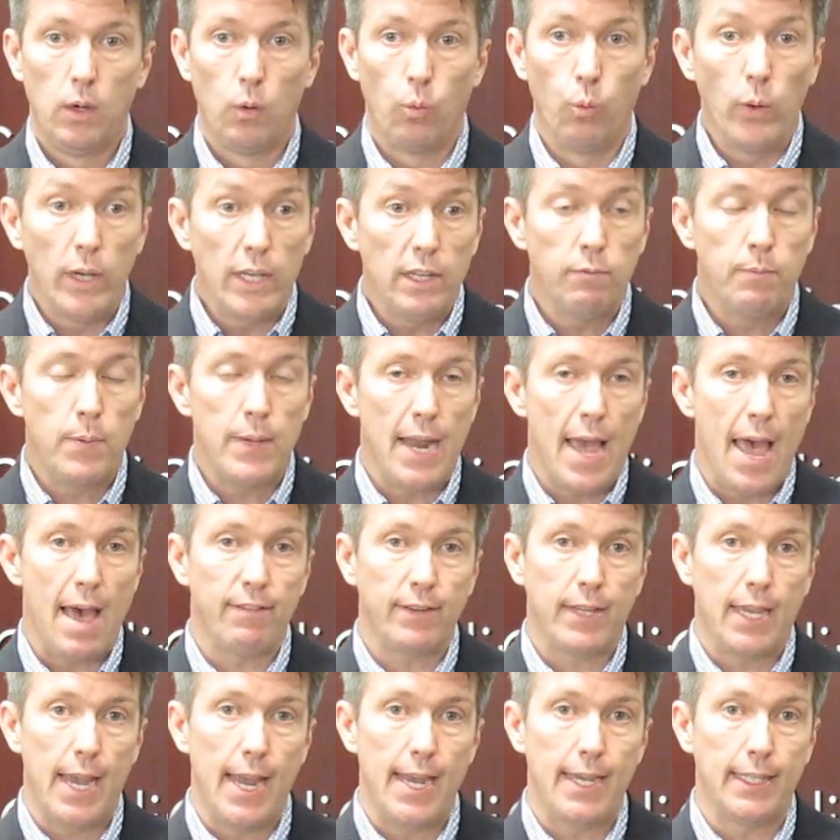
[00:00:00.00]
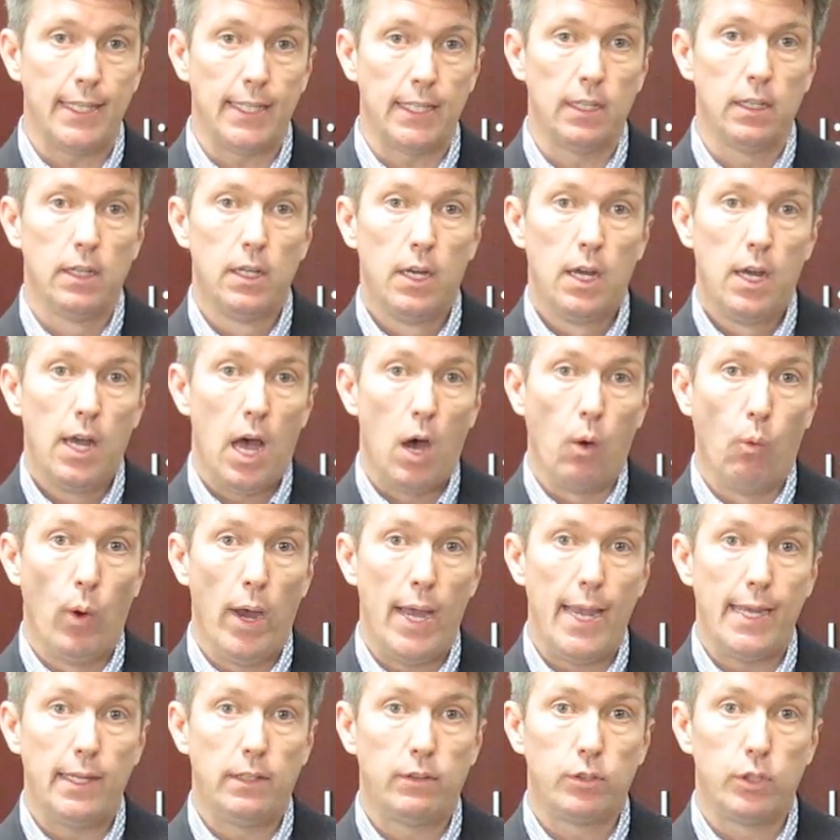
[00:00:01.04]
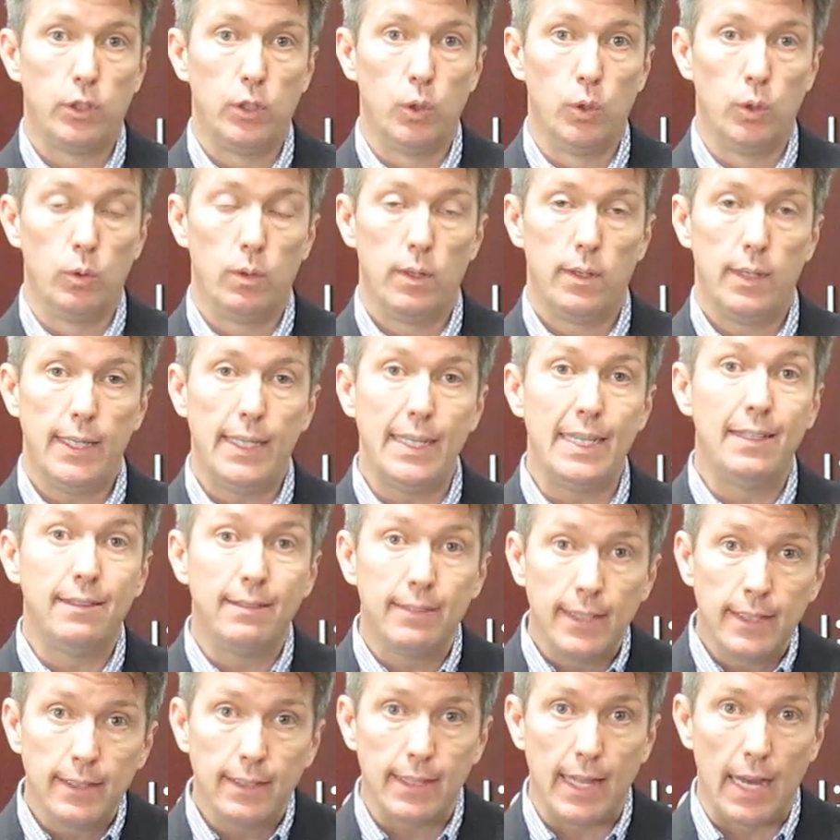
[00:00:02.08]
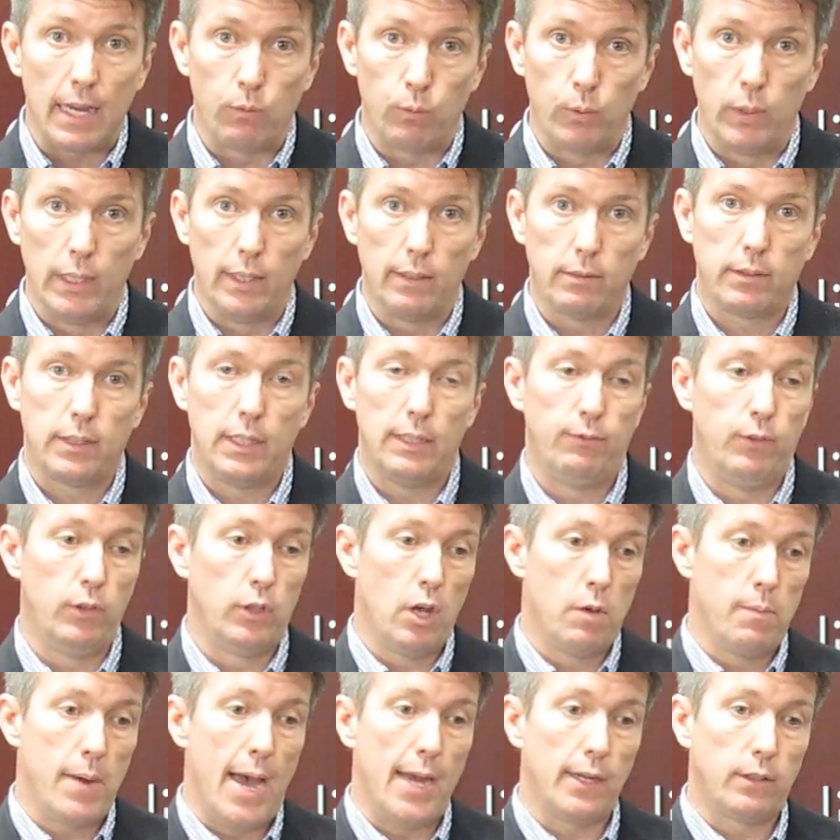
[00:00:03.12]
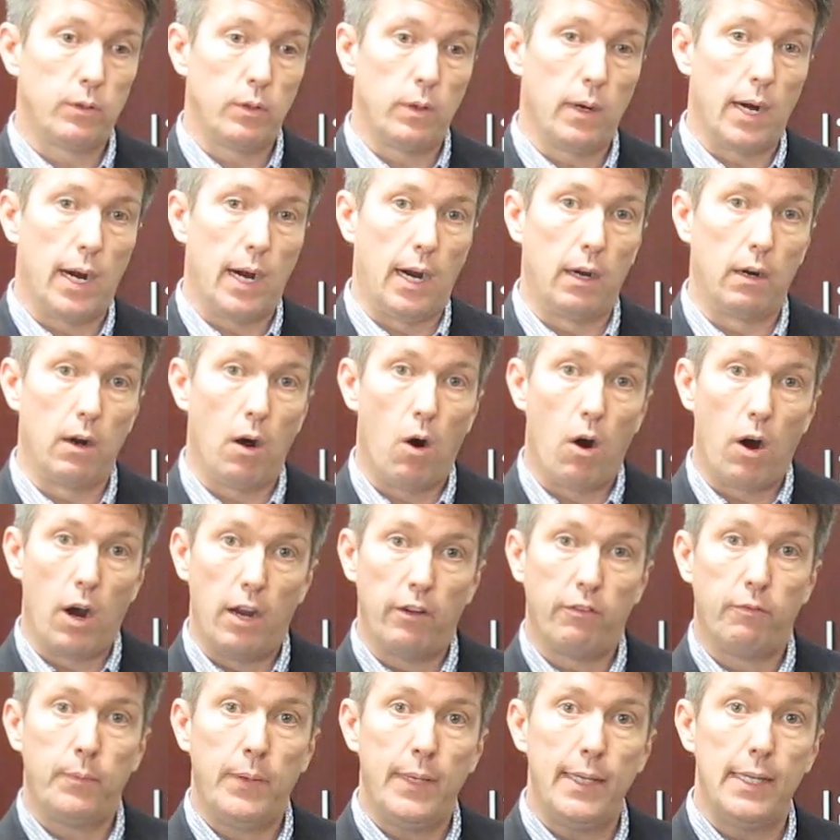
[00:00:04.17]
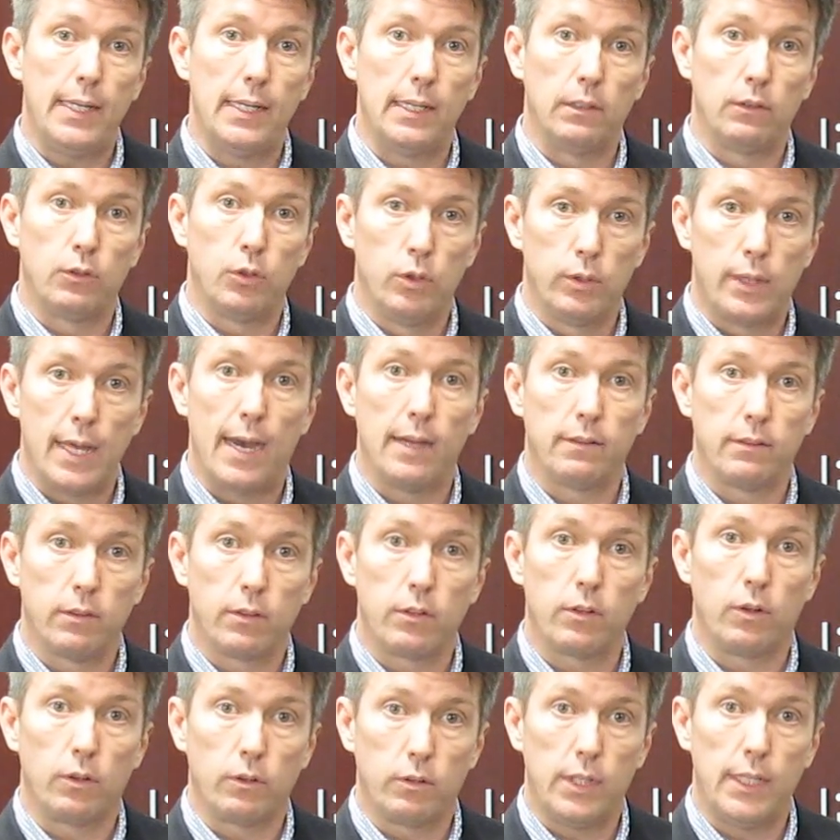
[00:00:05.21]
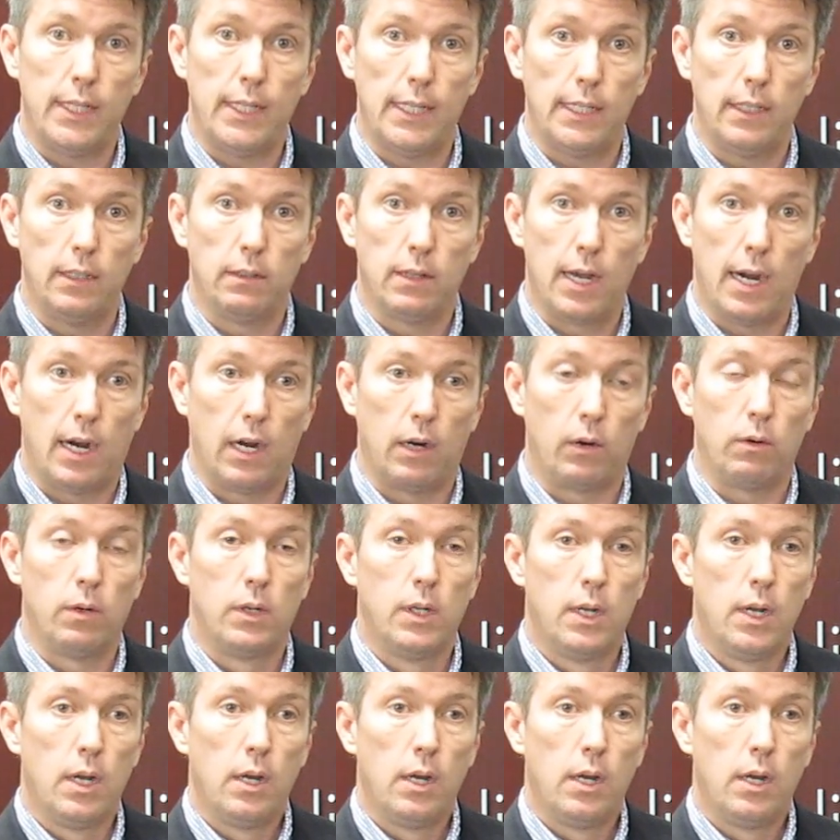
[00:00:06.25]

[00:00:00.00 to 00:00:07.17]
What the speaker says: We've been advocating a way to ease into that risk. If you go back to our RFP in 2013, our